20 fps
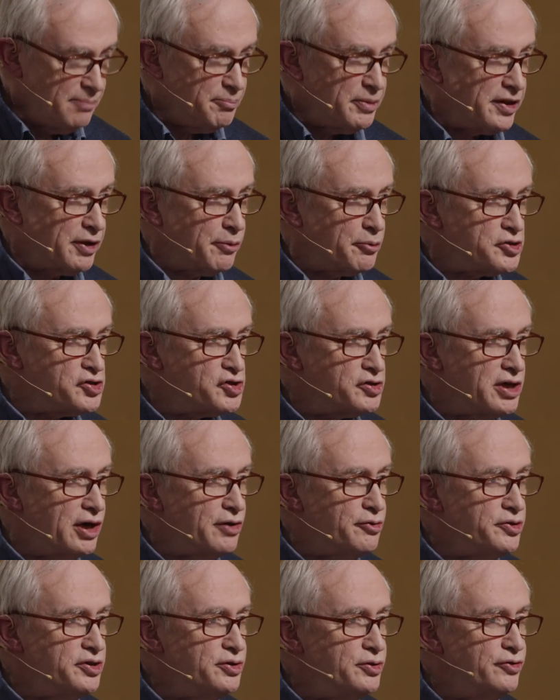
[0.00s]
But there was
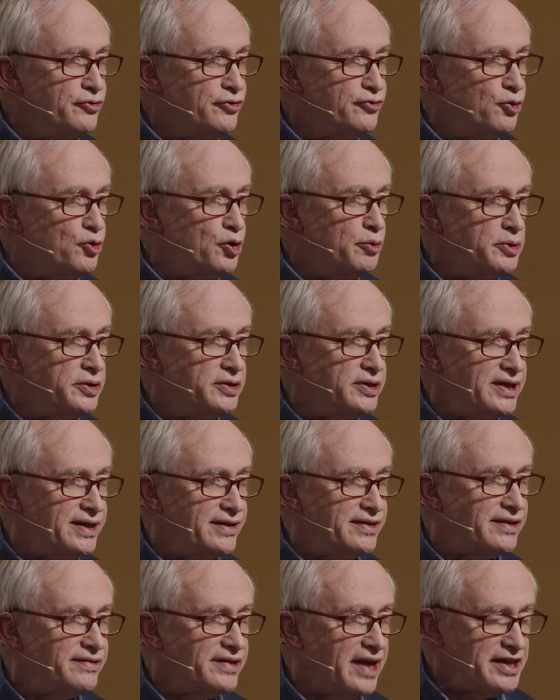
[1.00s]
no uniformity
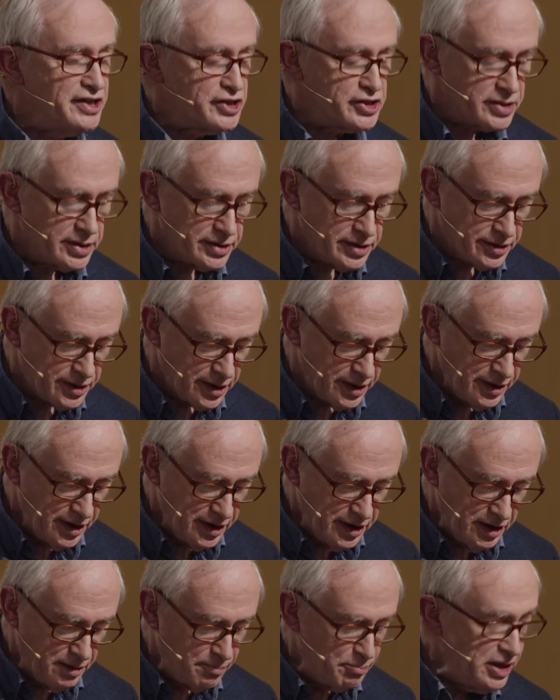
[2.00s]
in the nascent
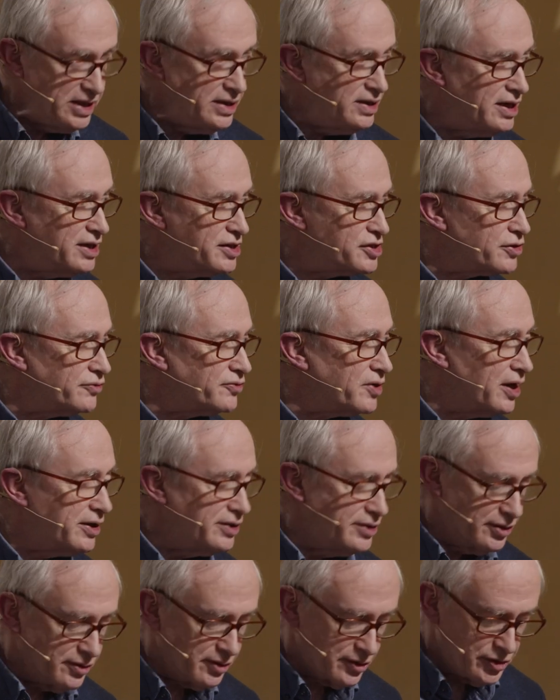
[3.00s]
meanings of
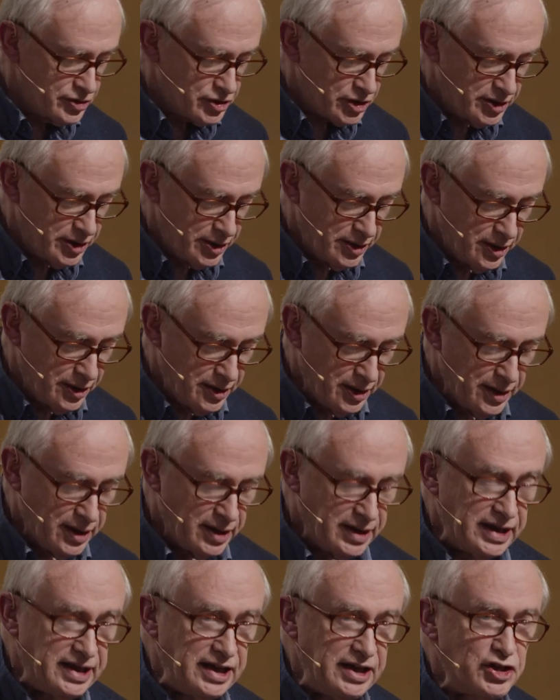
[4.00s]
ideology.
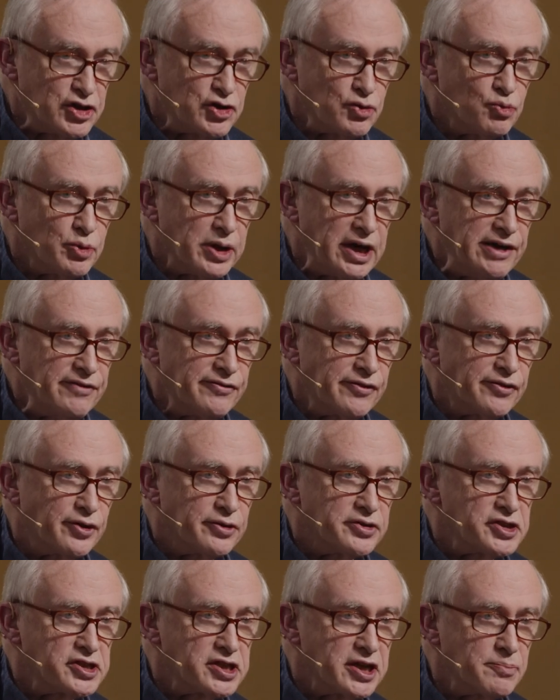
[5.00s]
Each wave of
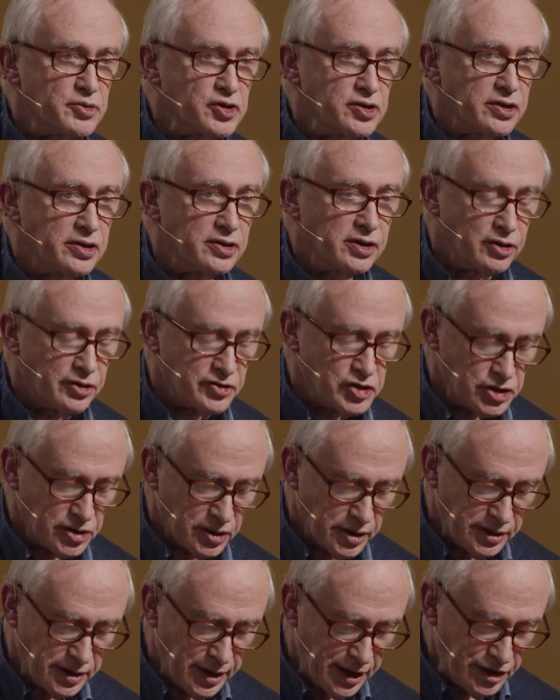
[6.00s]
conceptual
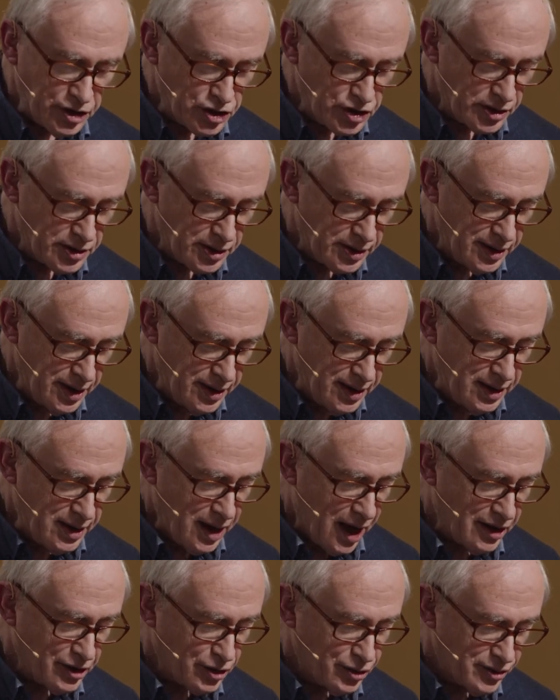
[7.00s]
consolidation
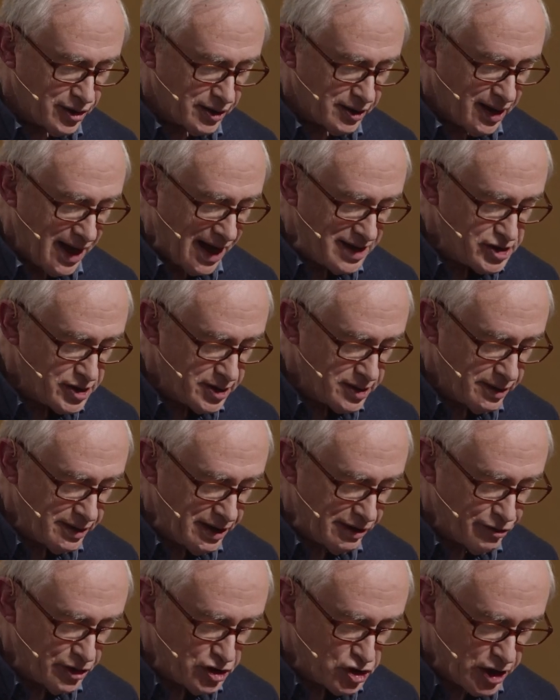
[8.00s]

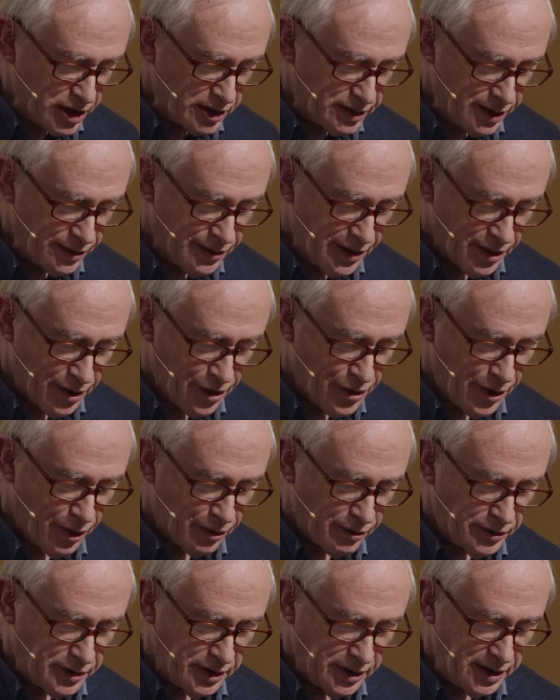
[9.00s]
iconoclastically rejected the
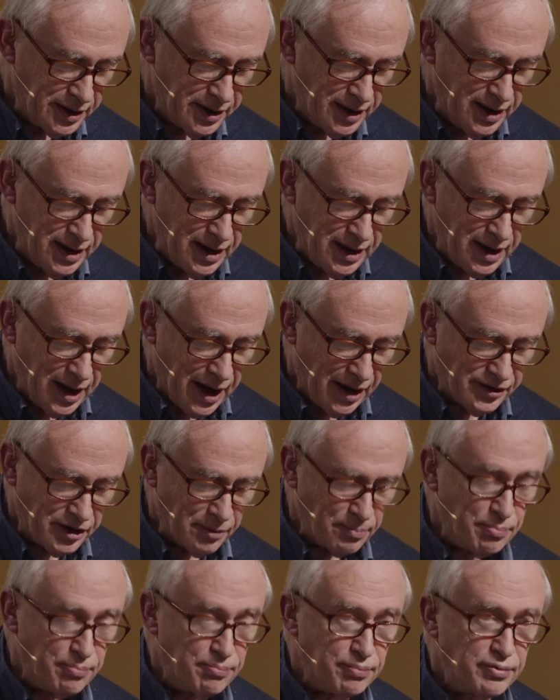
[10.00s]
authority
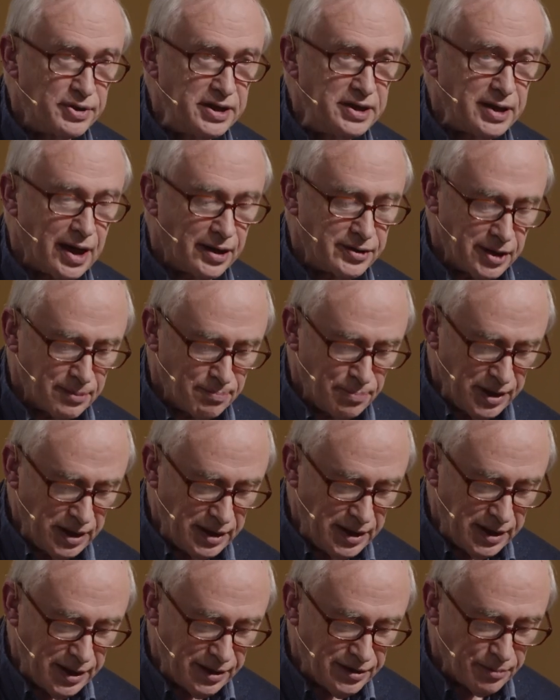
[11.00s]

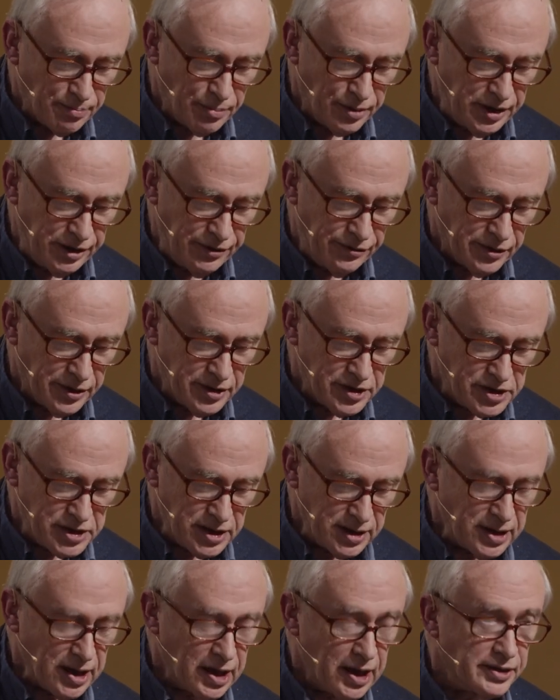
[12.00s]
underpinning the
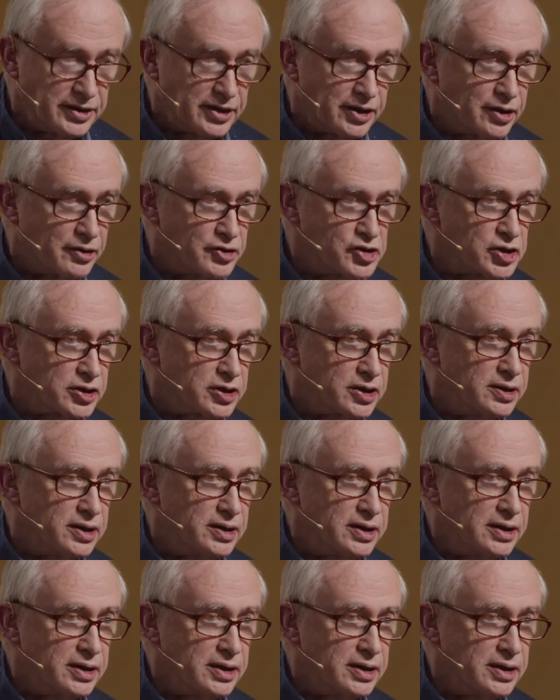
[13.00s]
previous ideological